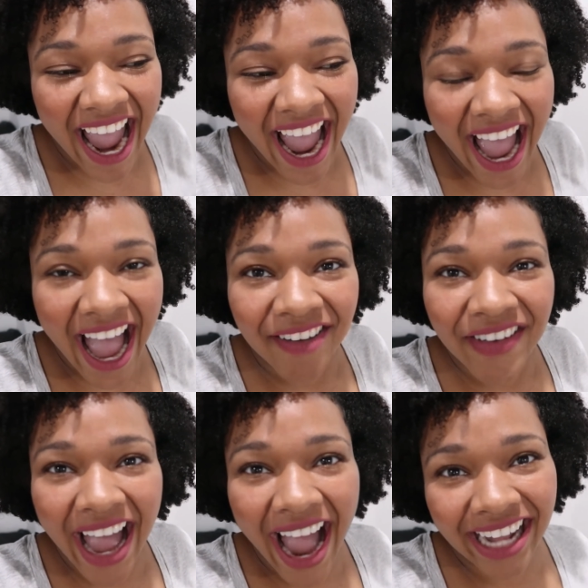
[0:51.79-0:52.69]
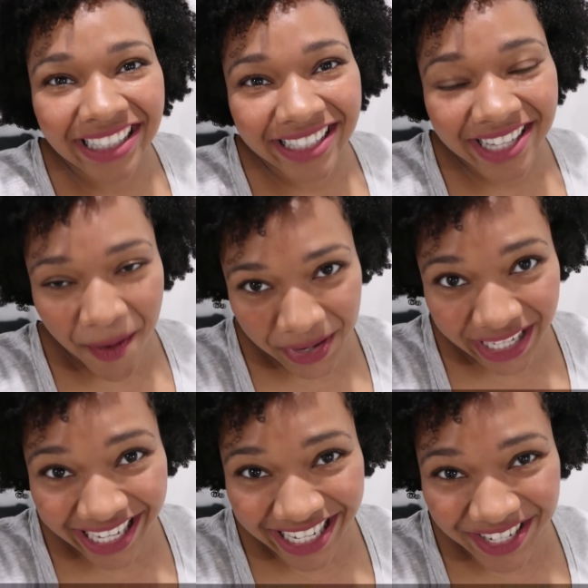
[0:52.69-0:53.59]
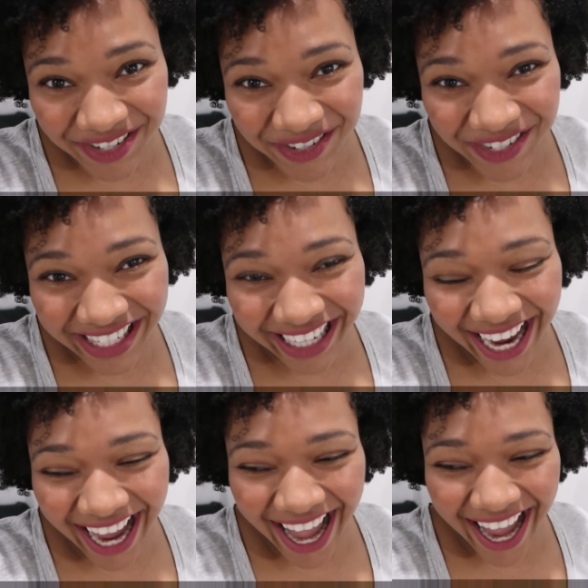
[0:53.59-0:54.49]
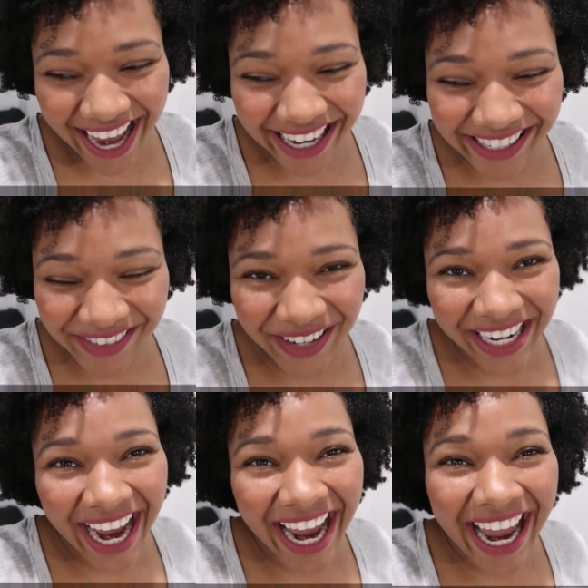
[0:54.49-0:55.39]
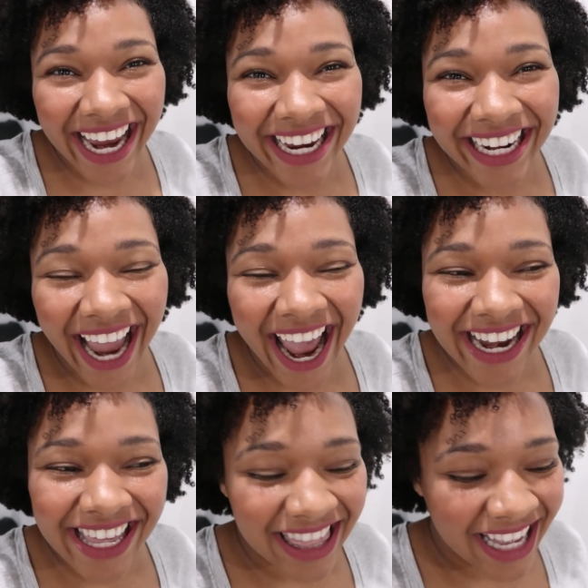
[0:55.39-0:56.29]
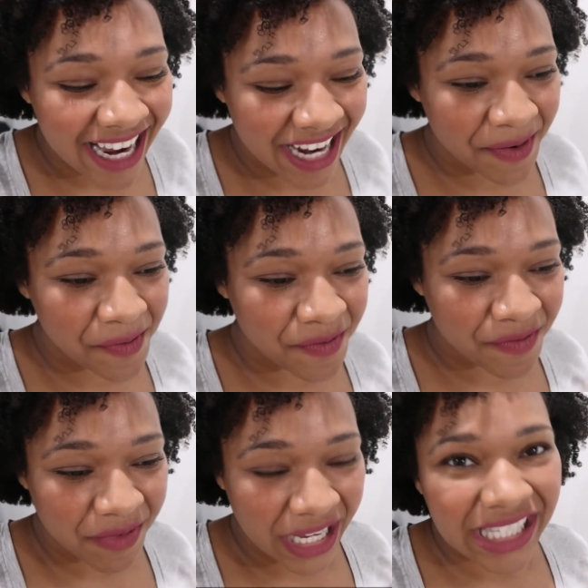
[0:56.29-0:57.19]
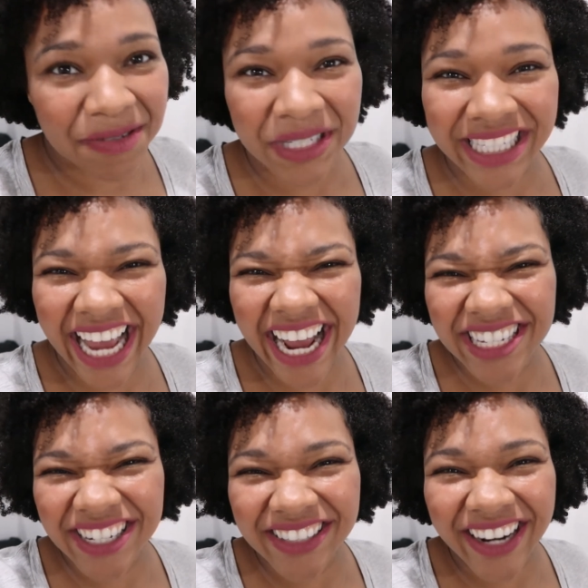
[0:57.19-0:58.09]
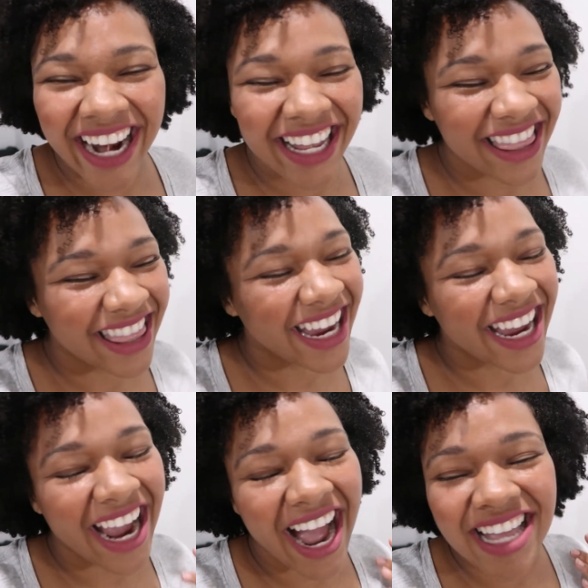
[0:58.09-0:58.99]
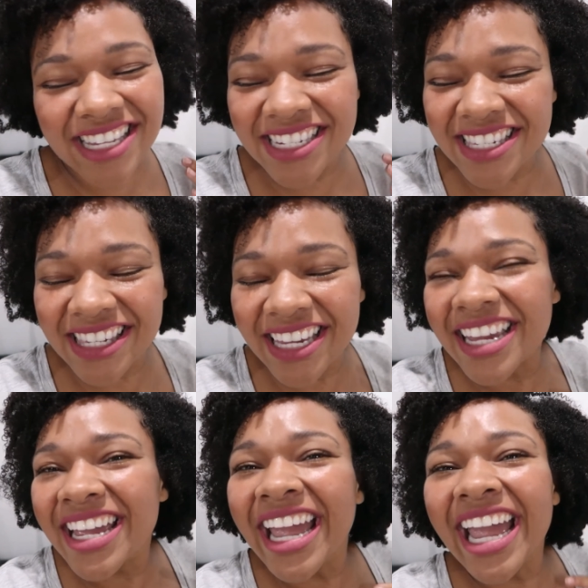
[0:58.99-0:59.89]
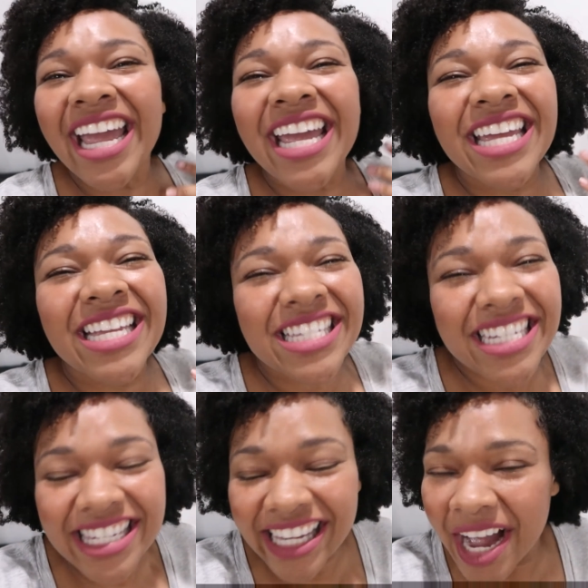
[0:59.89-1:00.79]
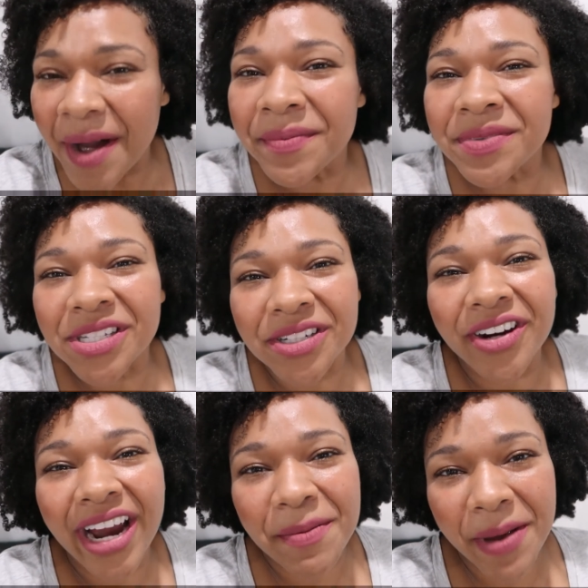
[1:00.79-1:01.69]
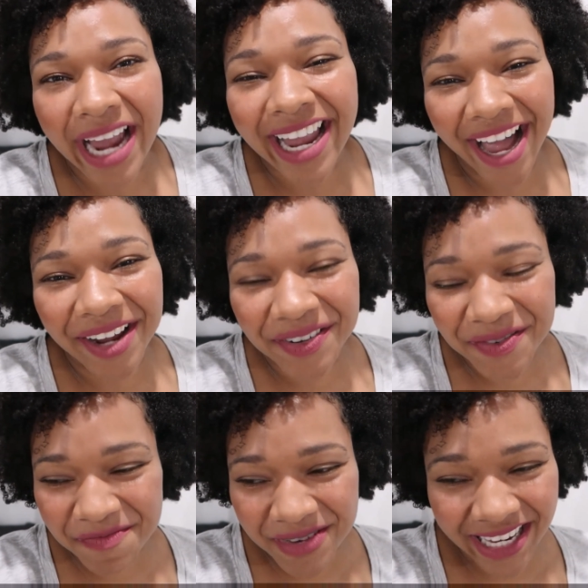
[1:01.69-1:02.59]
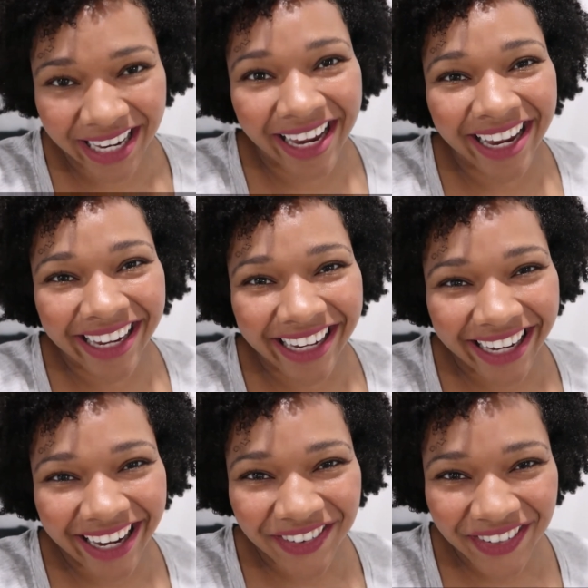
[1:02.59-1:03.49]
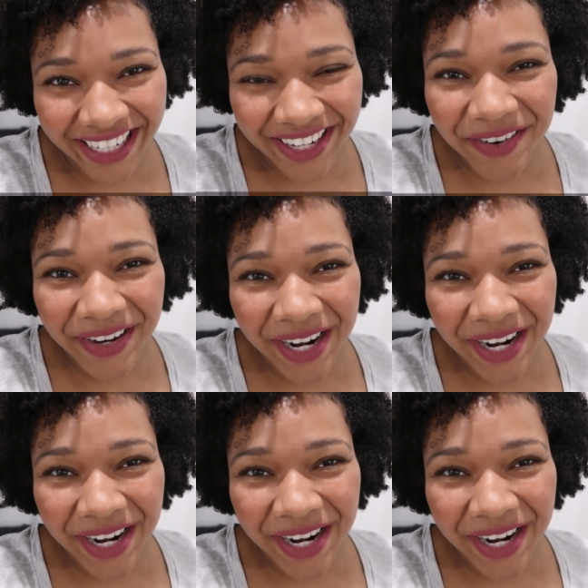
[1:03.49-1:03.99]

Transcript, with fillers: have had stomach issues, and when I eat anything like substantial or anything, it just comes right back out of me, if you know